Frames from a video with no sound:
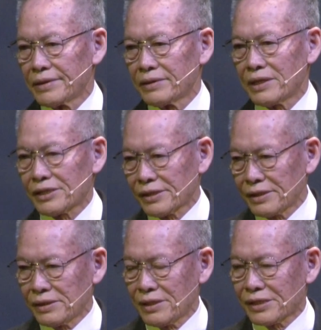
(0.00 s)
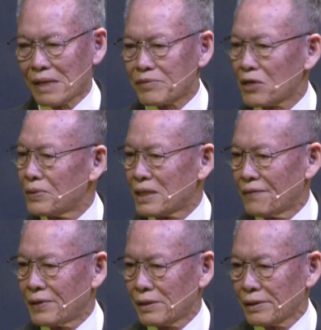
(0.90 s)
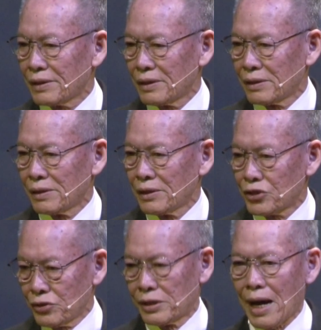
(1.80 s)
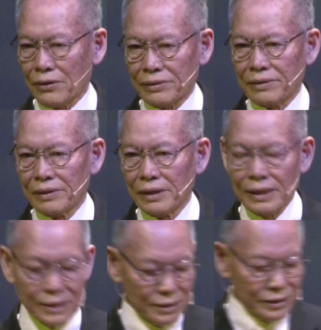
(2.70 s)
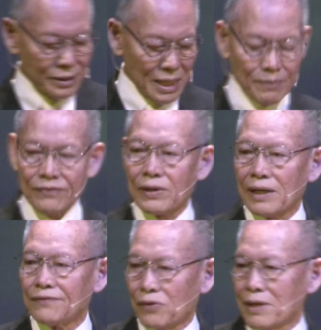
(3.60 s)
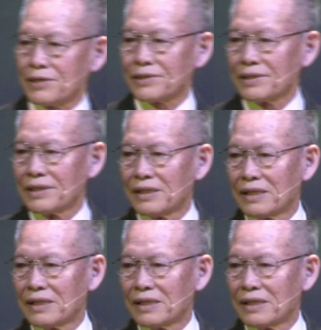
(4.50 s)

There's, there's something we never should doubt, and that is the love of God for us.